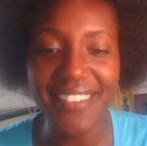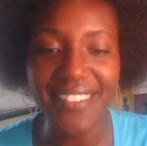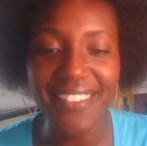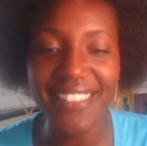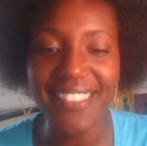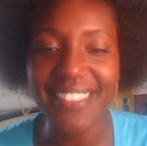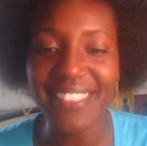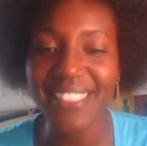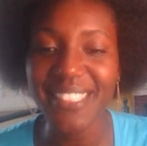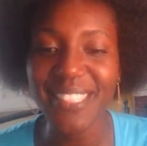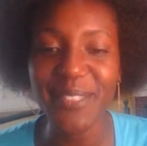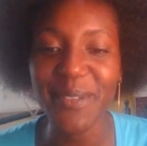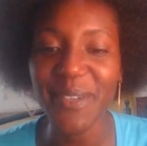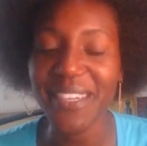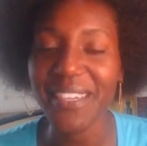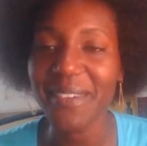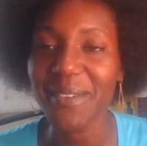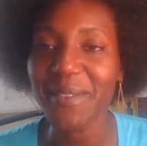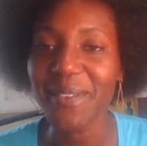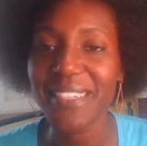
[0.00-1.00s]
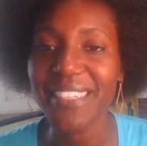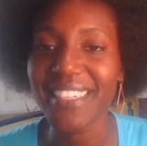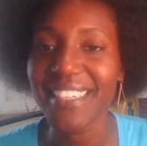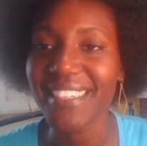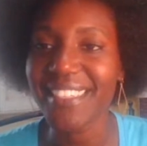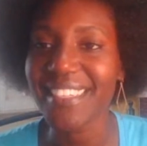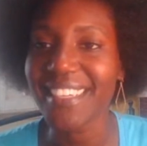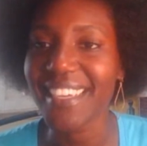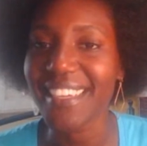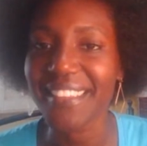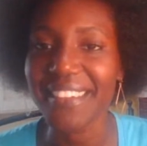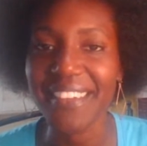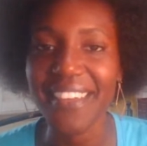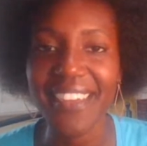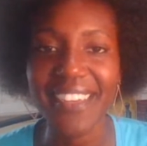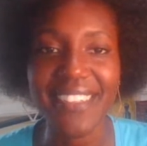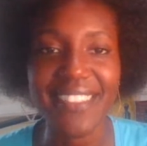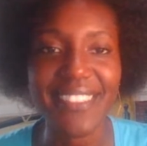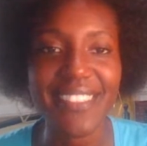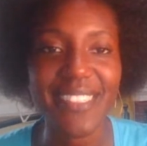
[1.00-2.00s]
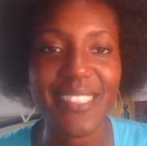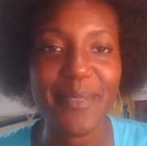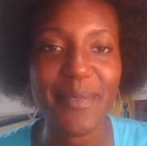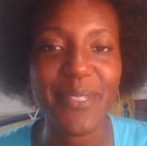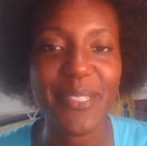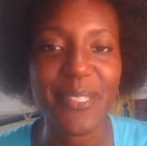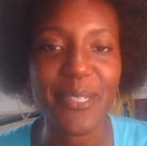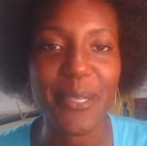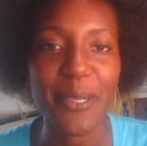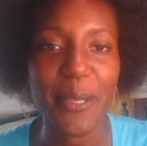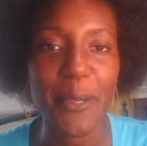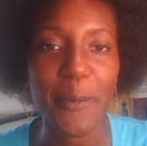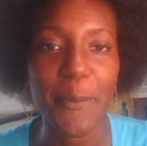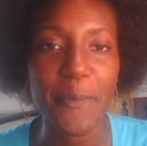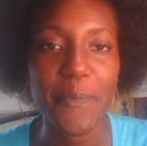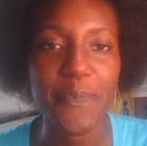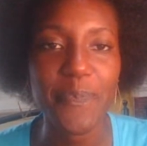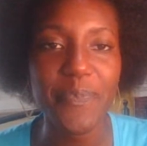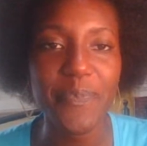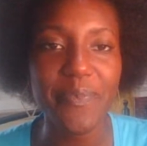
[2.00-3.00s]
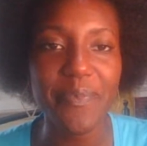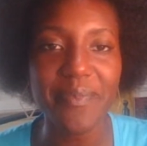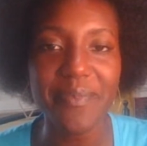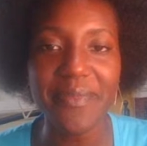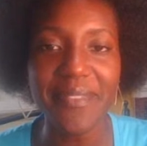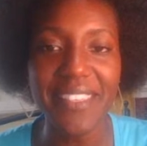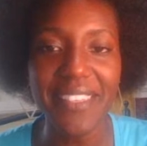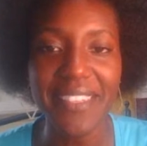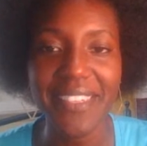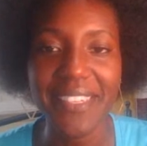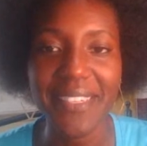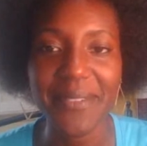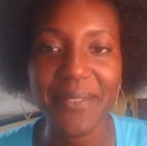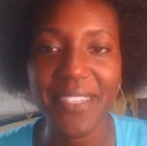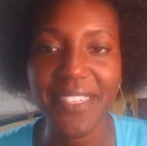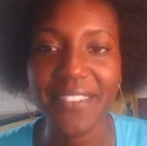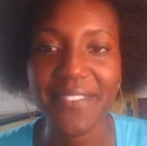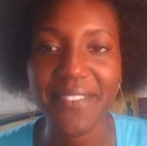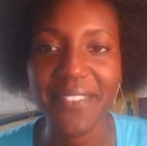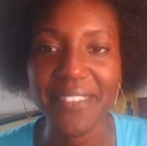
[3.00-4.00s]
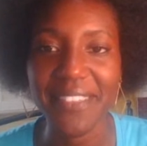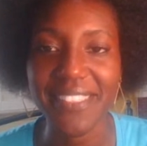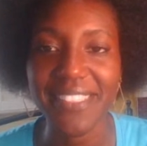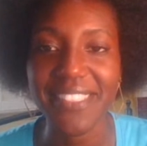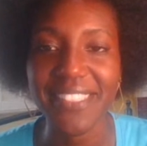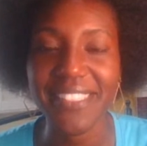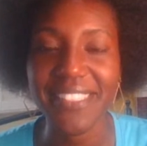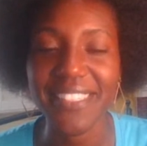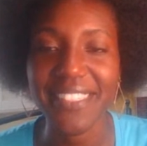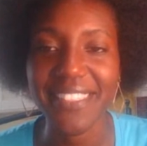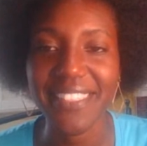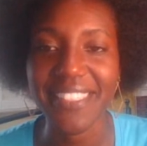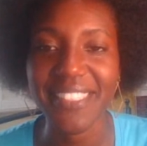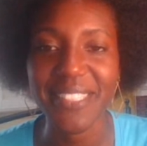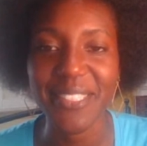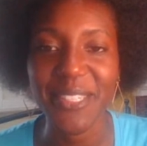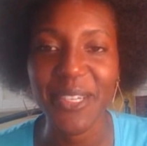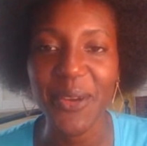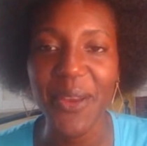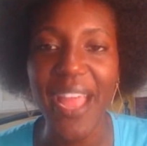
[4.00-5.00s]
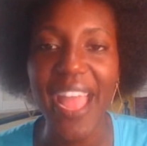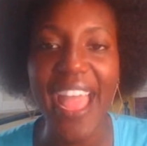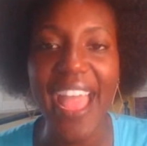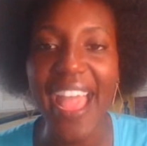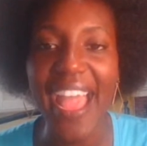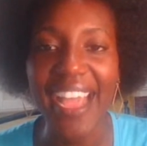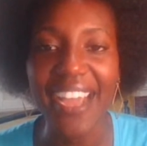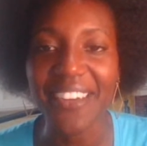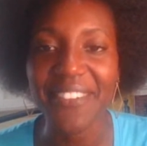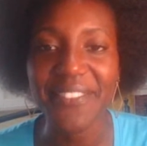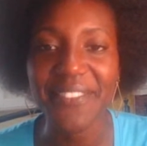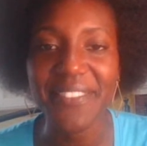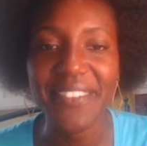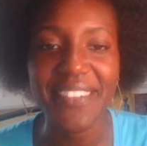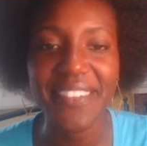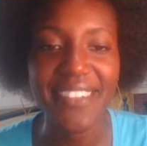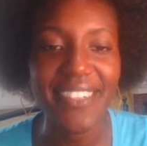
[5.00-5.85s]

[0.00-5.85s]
This is what we did together, guys. Let me show you. Get ready for this graph.